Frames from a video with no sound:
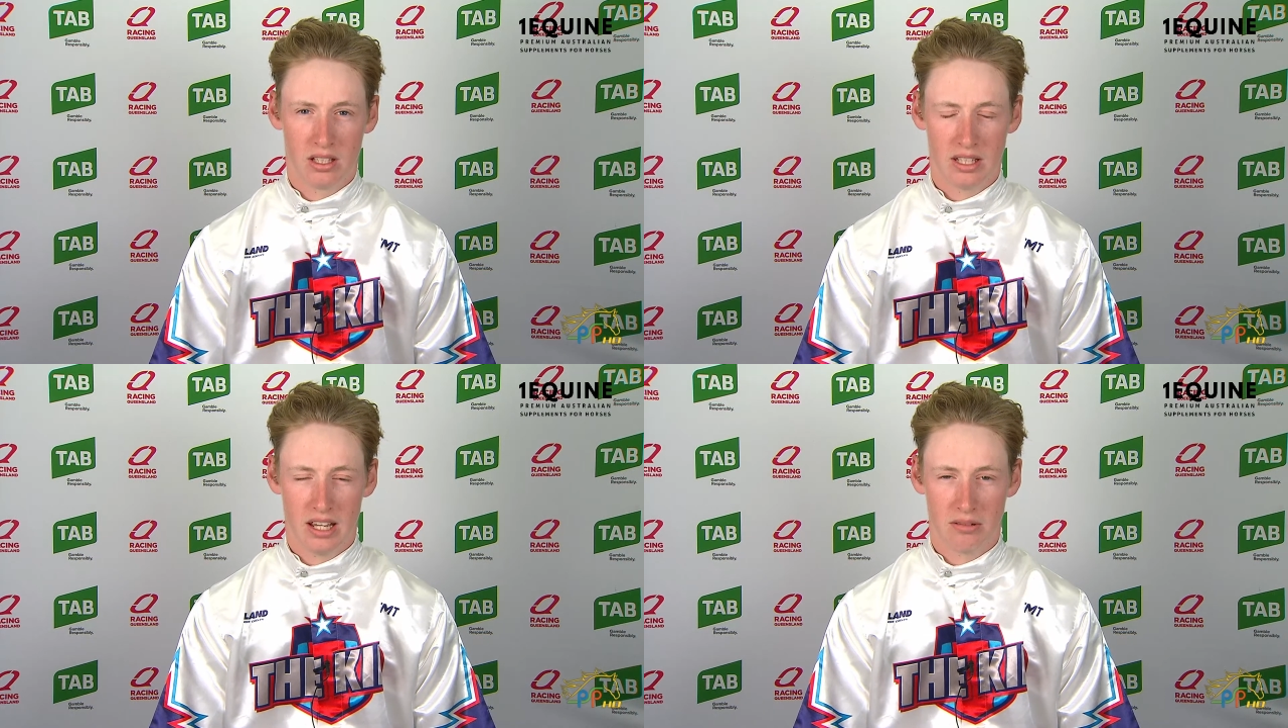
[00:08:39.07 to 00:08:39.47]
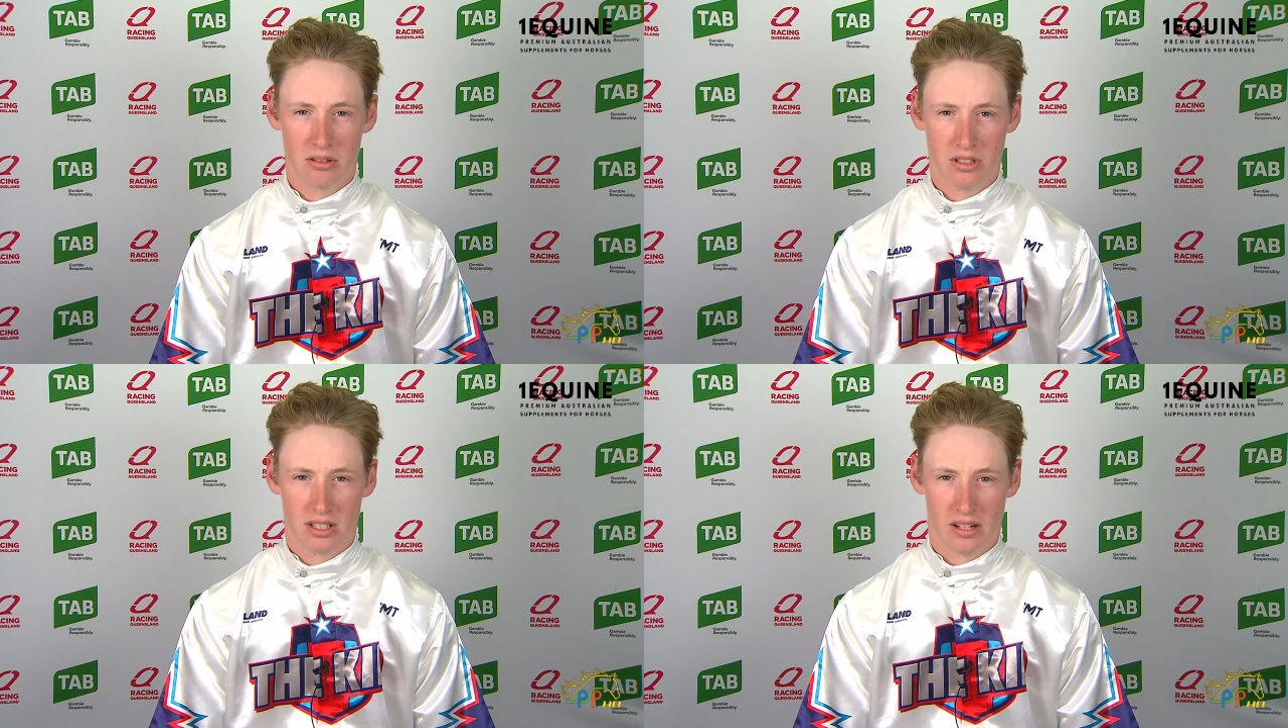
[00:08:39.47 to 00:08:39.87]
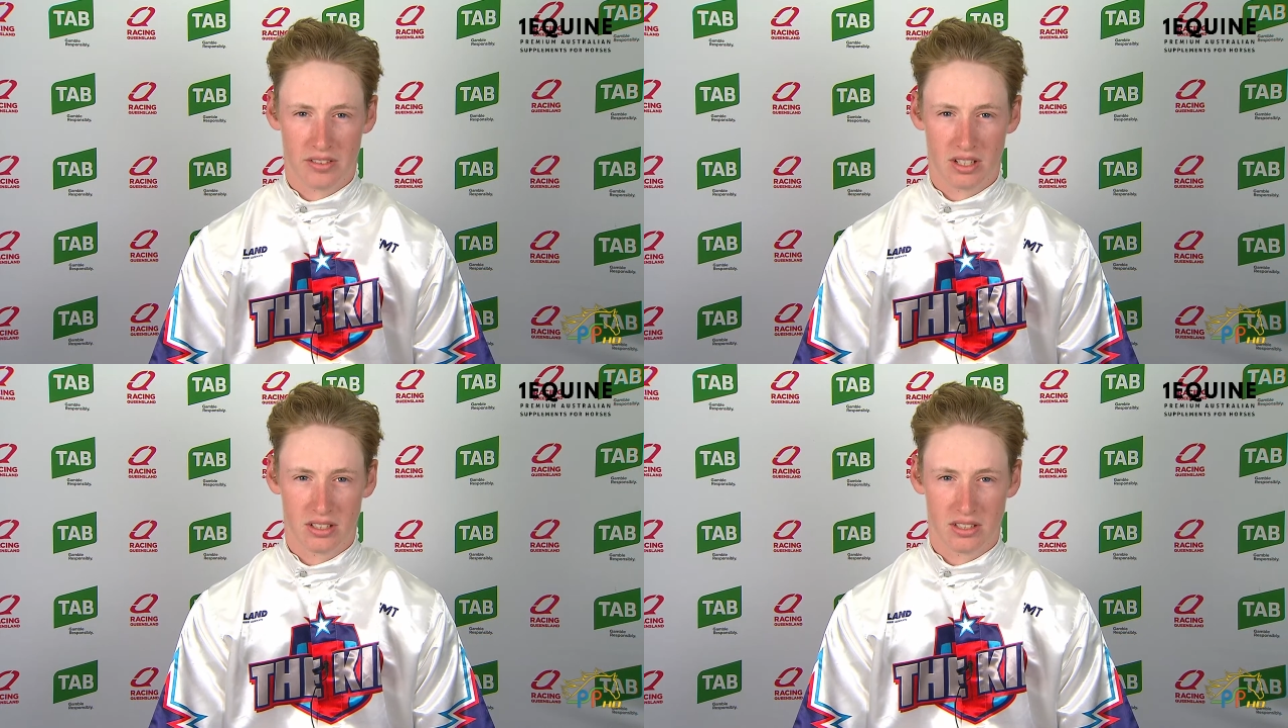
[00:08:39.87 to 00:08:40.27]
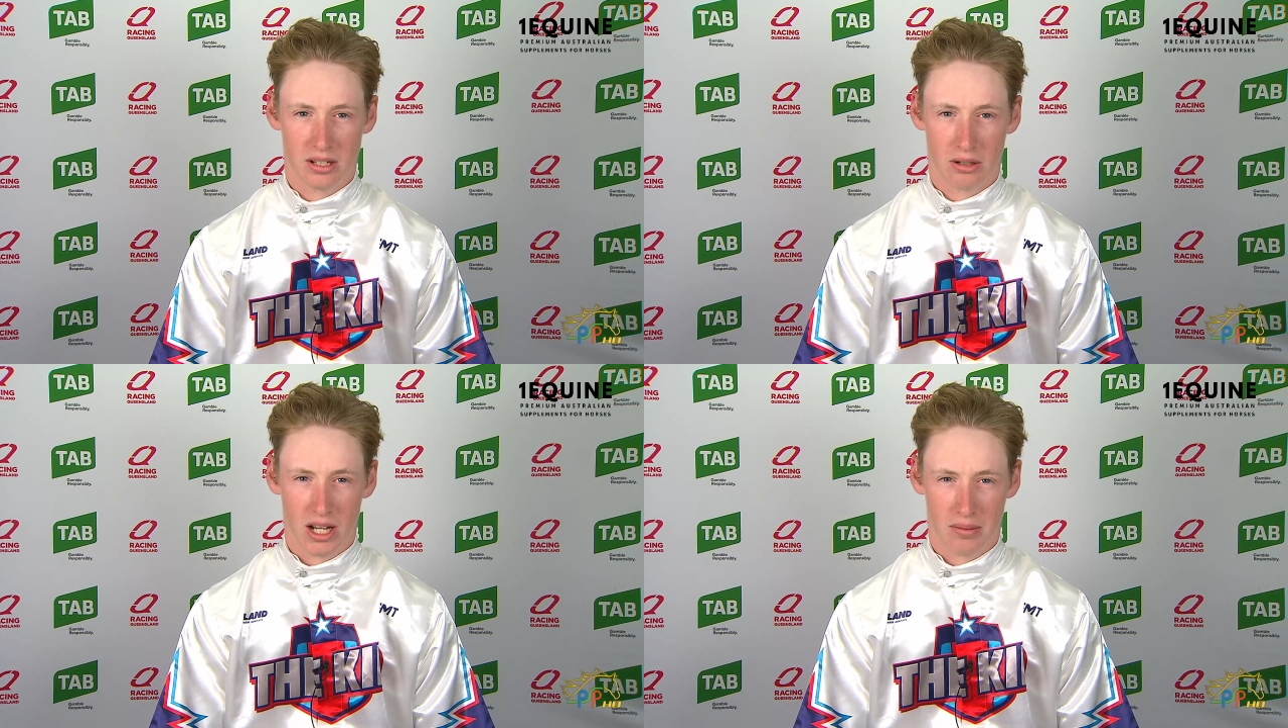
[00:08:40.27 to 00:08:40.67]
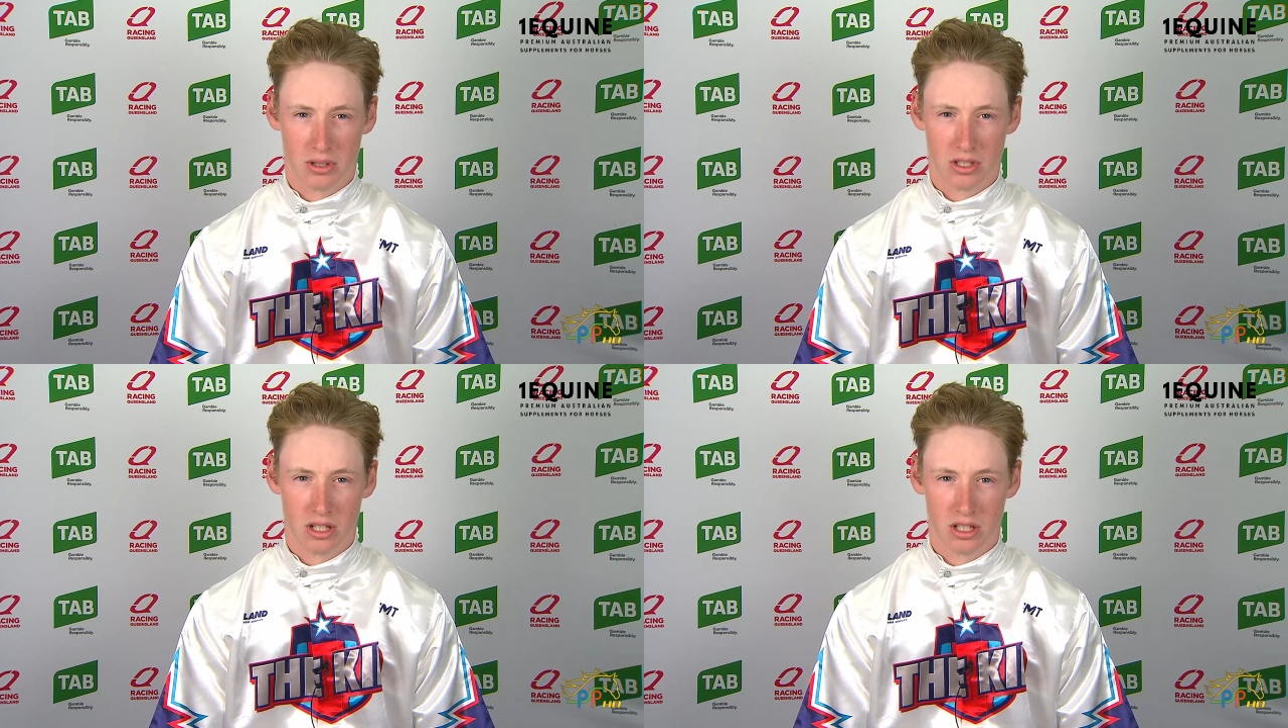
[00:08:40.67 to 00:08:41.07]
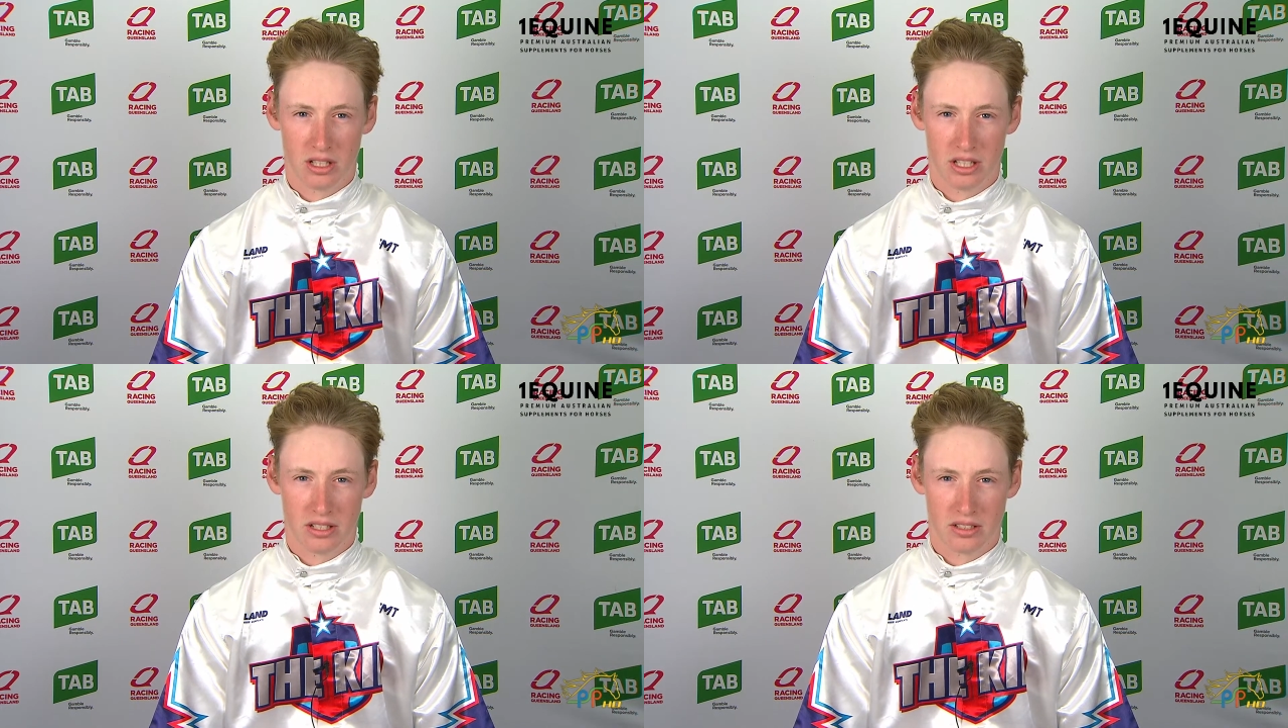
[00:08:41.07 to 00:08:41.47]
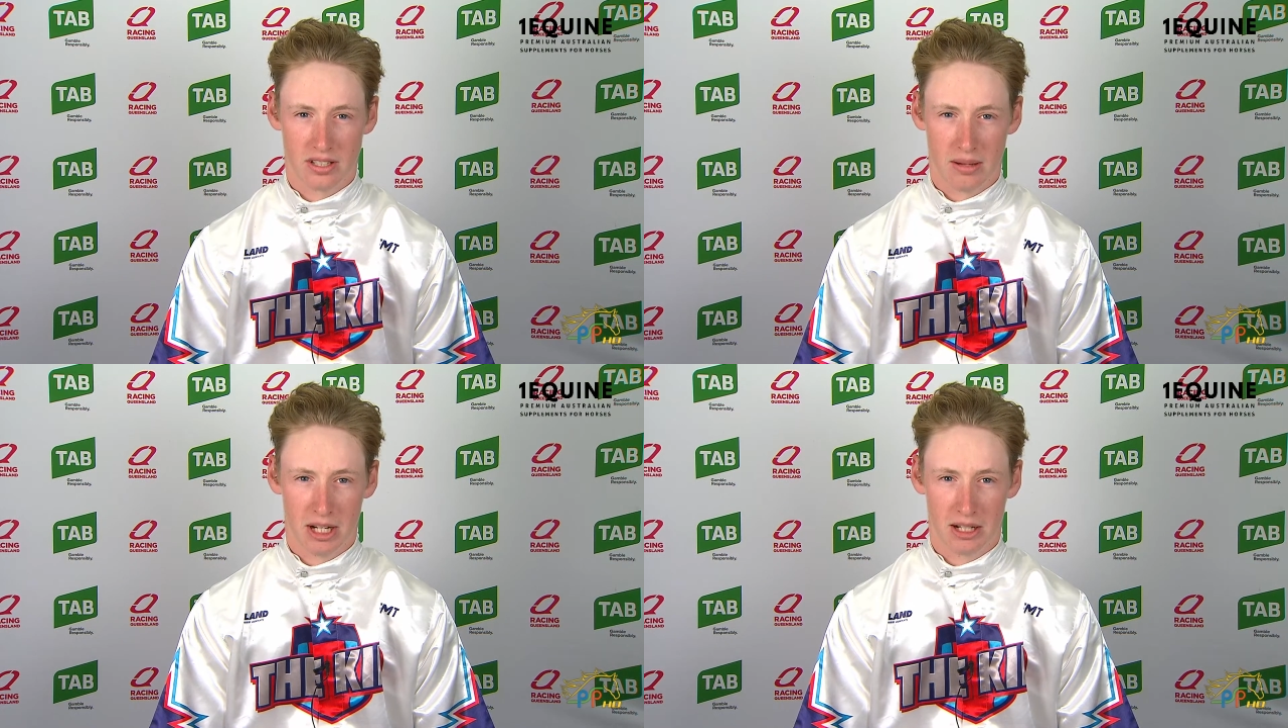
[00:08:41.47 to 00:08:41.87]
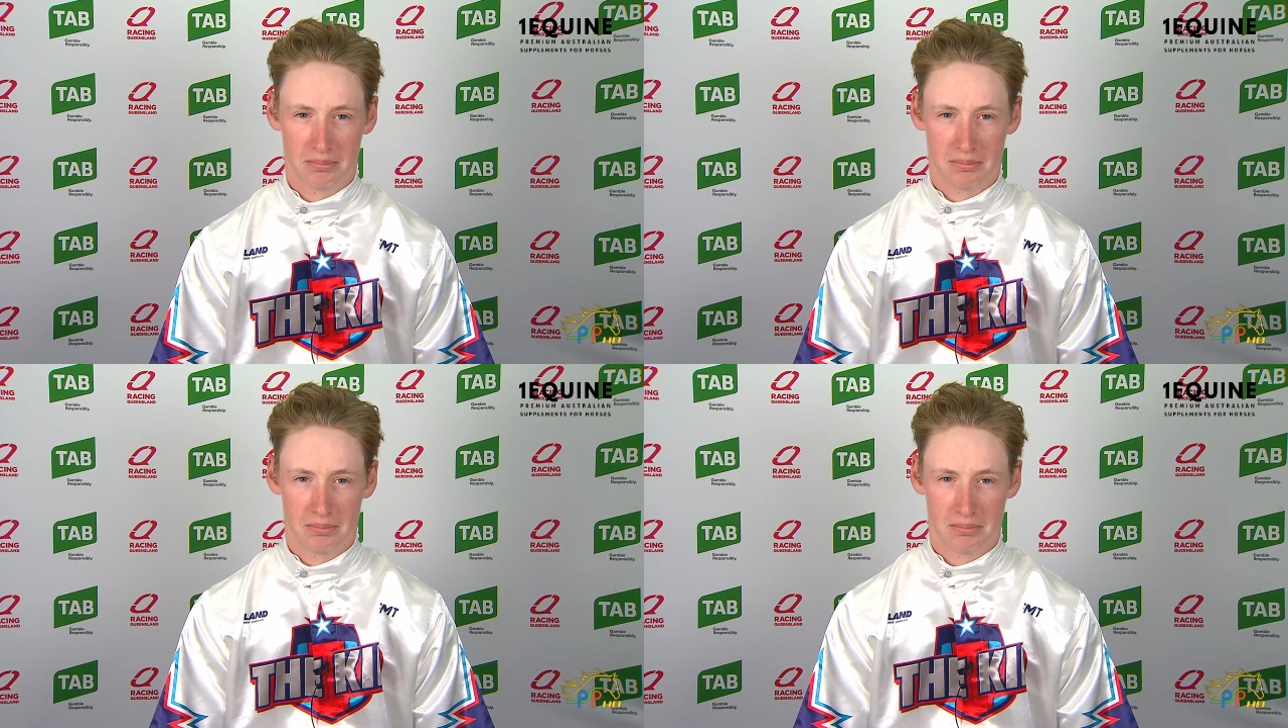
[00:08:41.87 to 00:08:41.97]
yeah, we'll just have to see what happens early and sum it up.